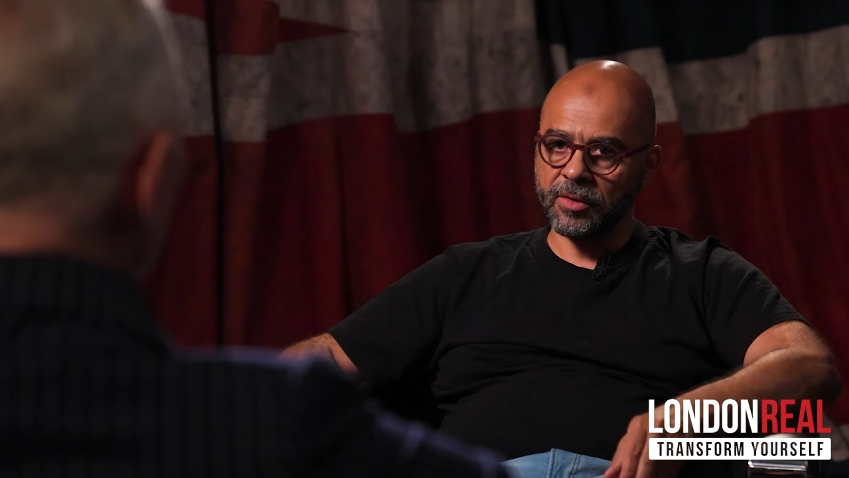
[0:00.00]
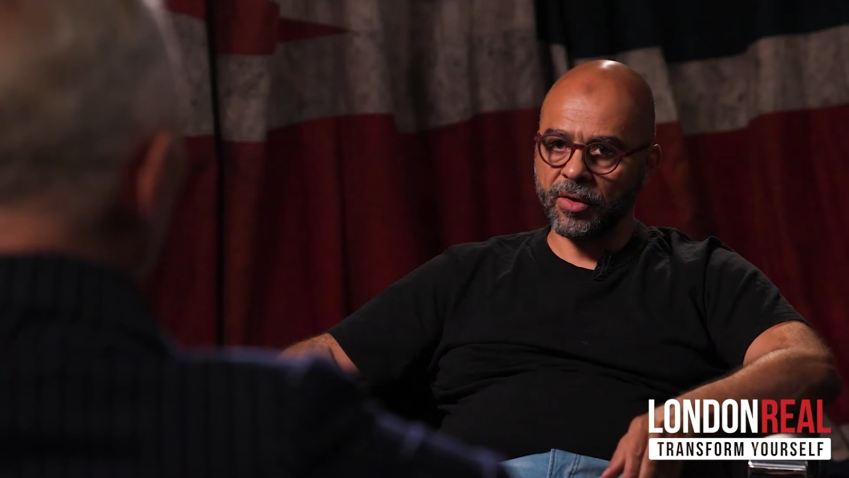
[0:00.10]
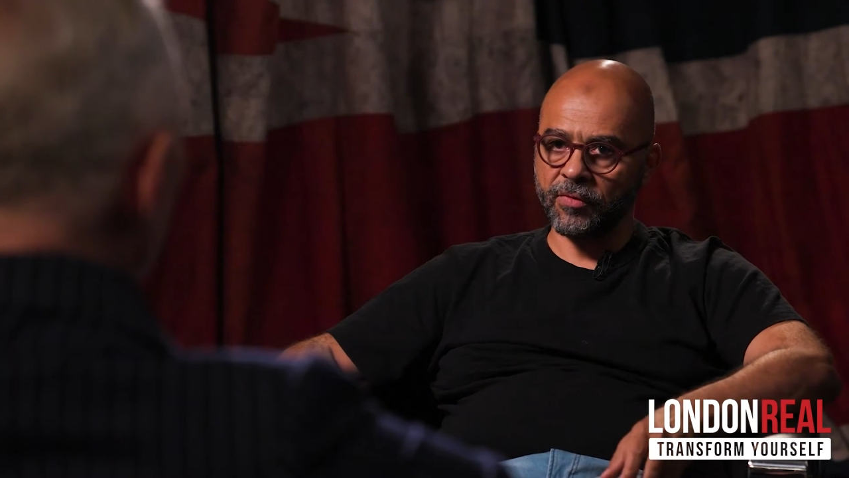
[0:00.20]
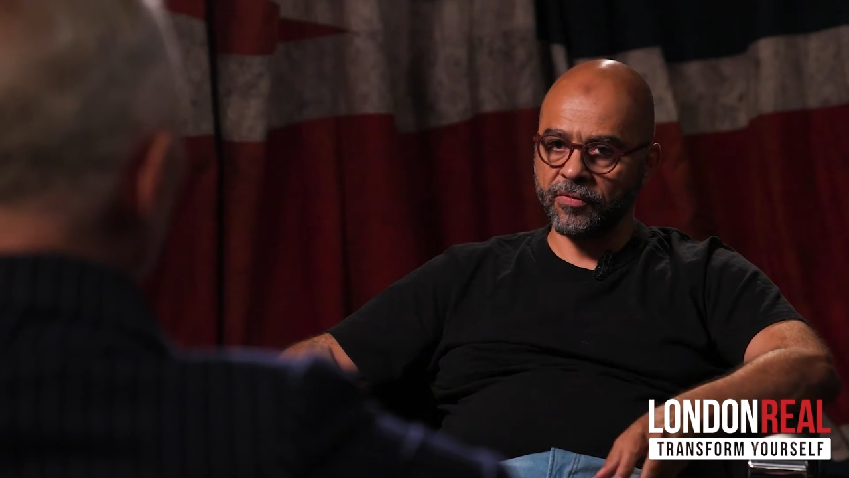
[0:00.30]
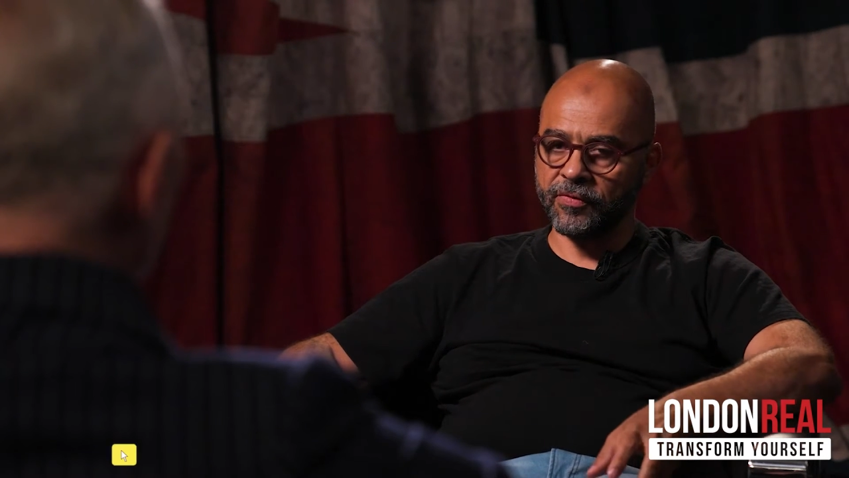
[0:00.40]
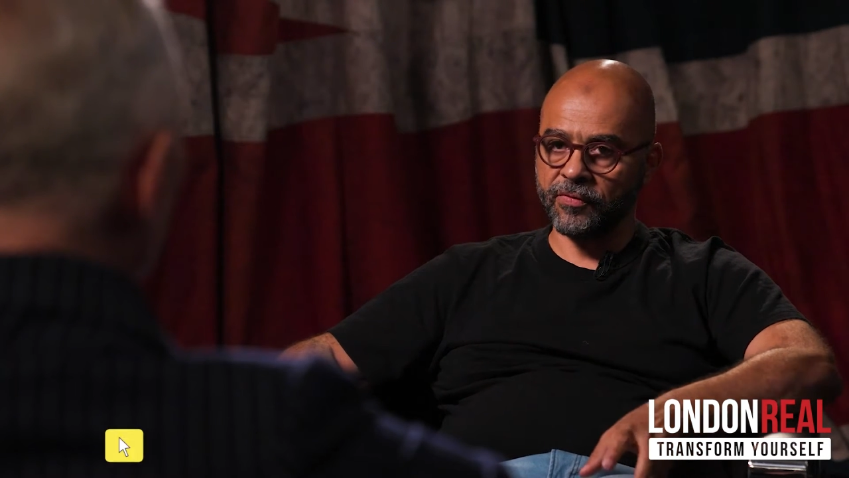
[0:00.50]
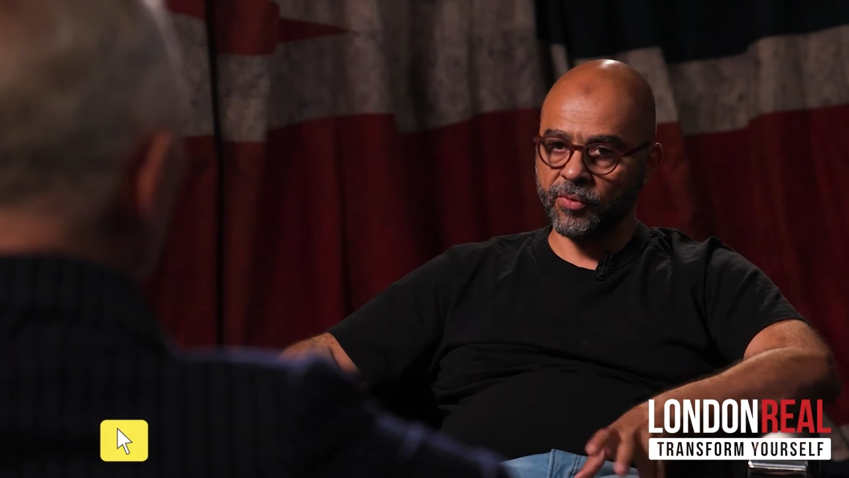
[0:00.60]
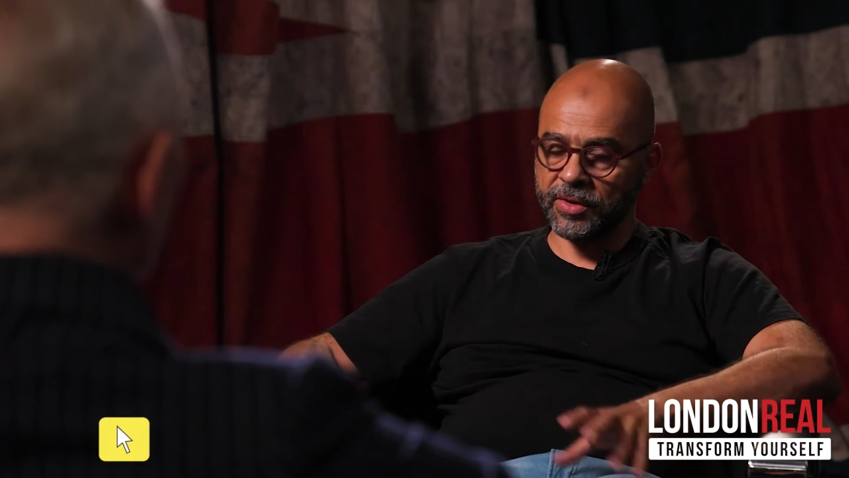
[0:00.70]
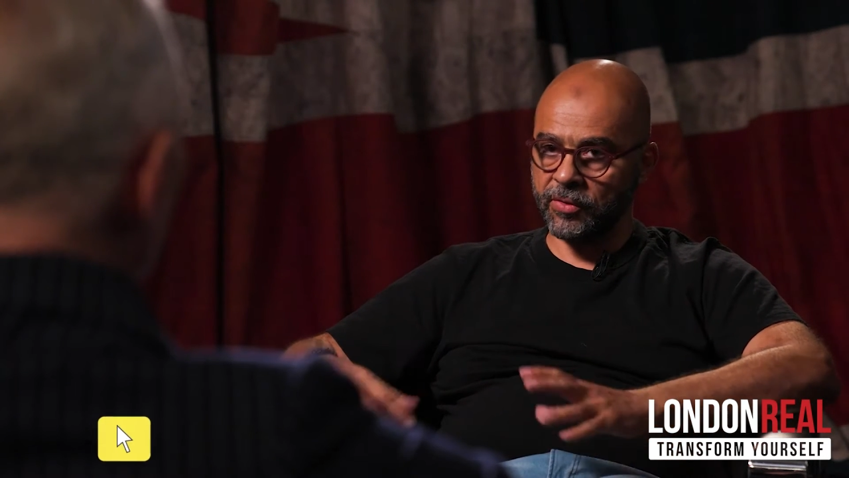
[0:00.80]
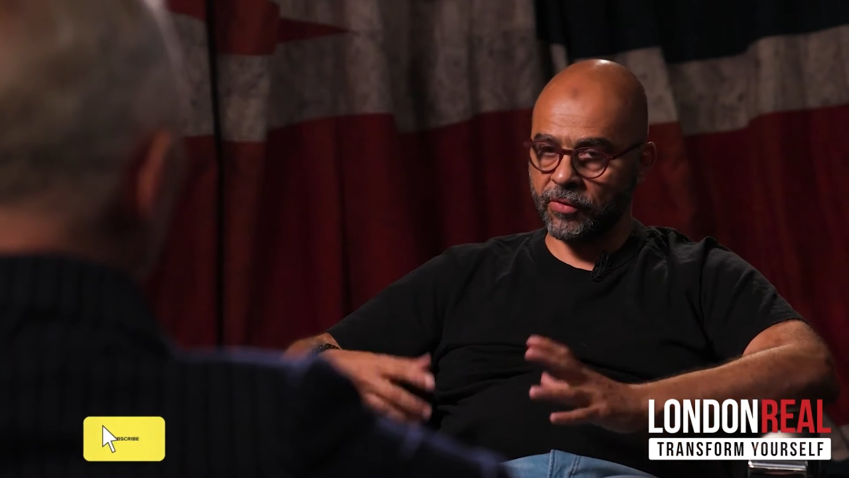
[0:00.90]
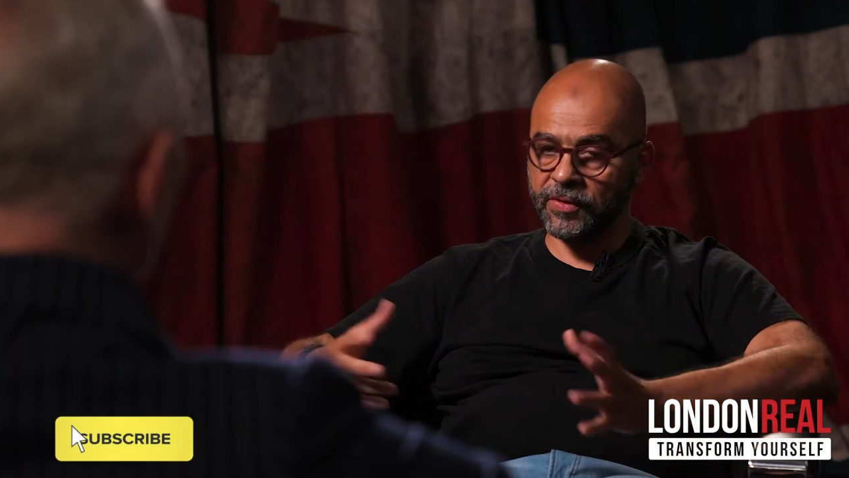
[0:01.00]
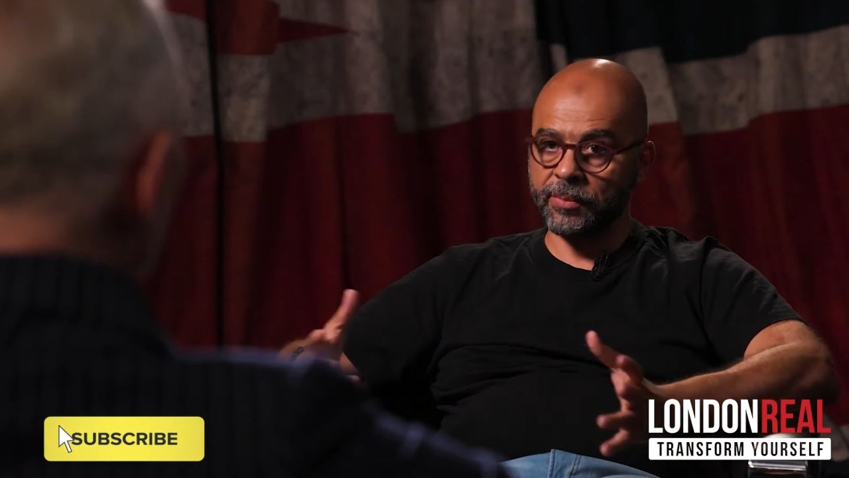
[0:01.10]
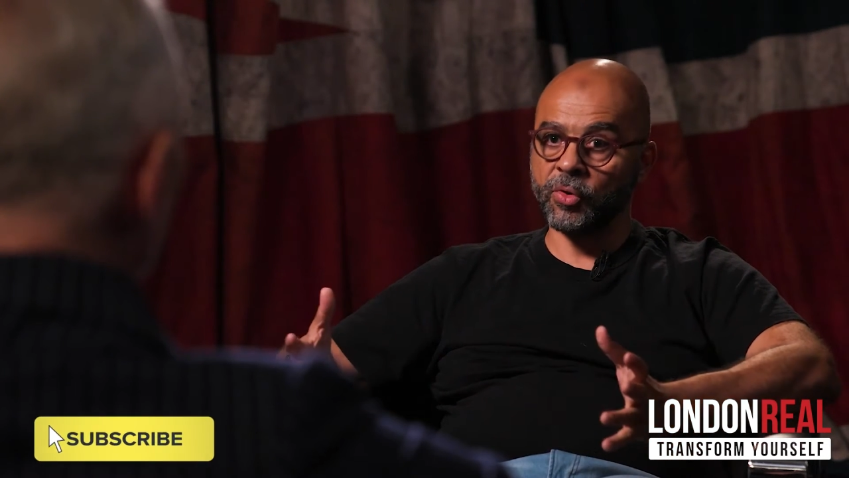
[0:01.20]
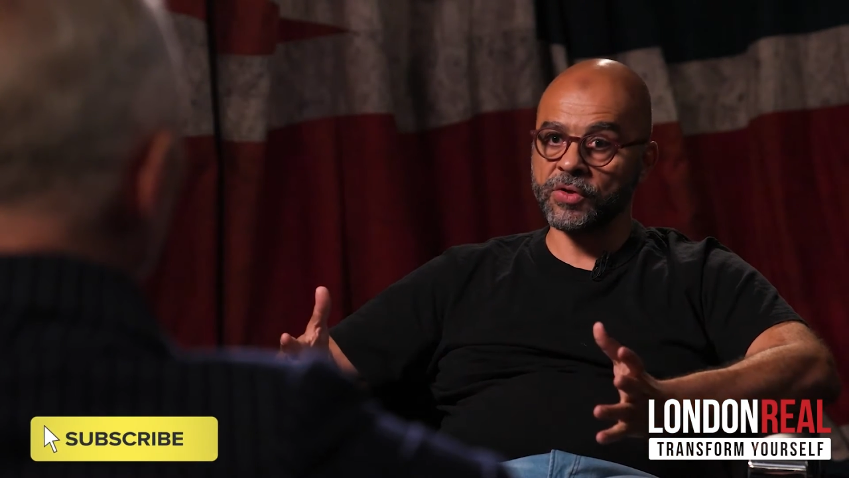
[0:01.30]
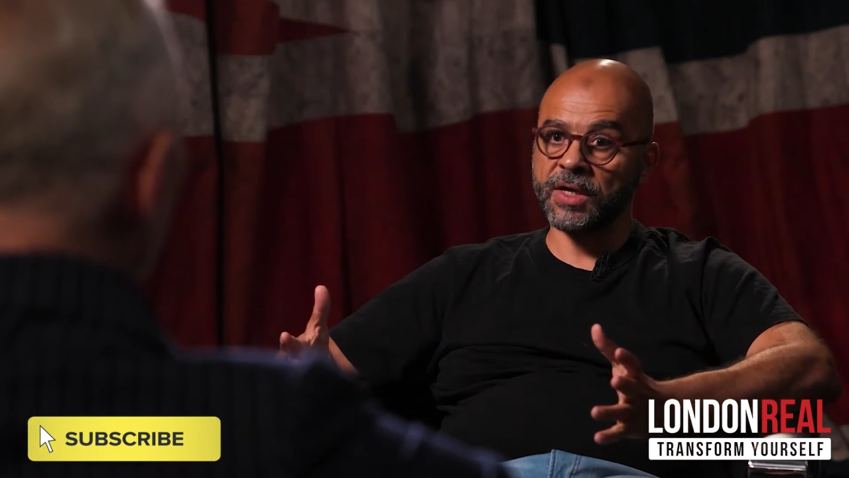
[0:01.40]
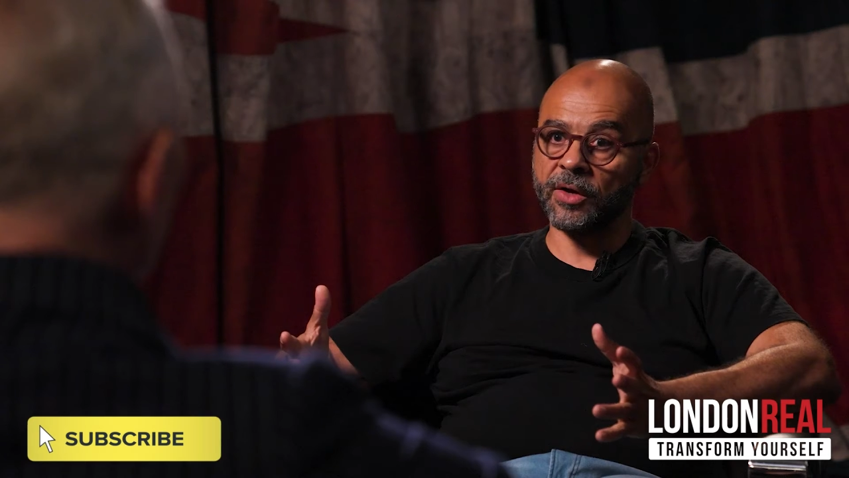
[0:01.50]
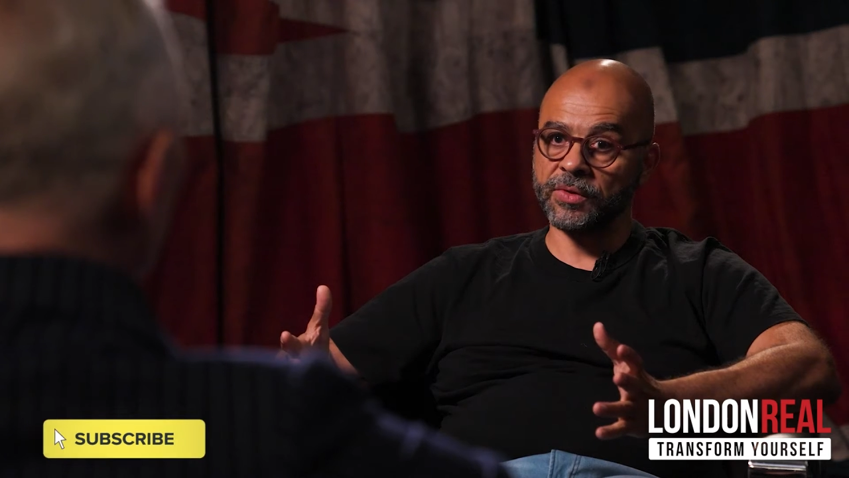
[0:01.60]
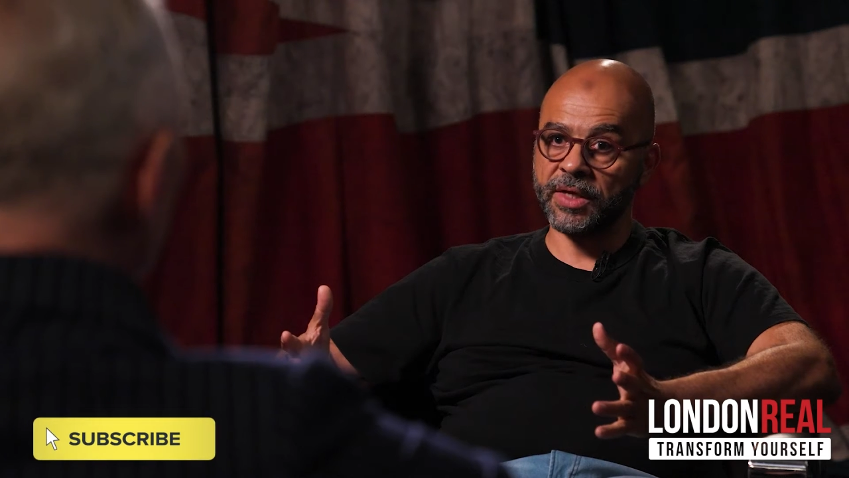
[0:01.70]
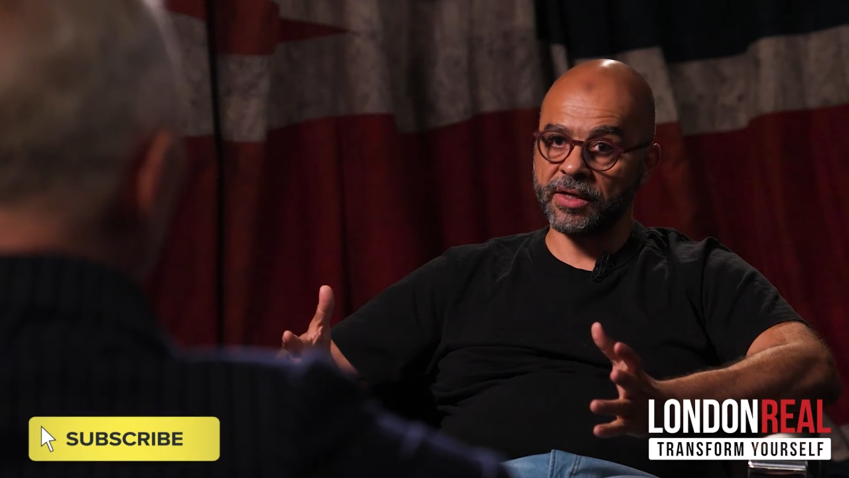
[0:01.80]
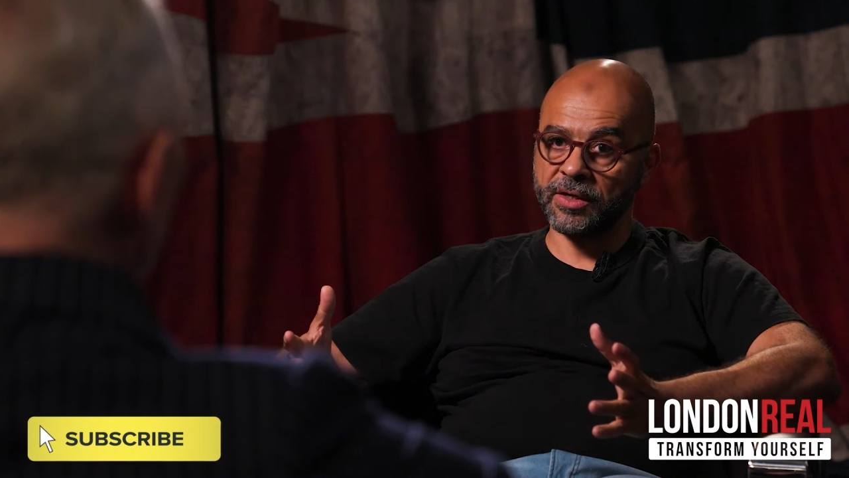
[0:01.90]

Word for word: of the books out there.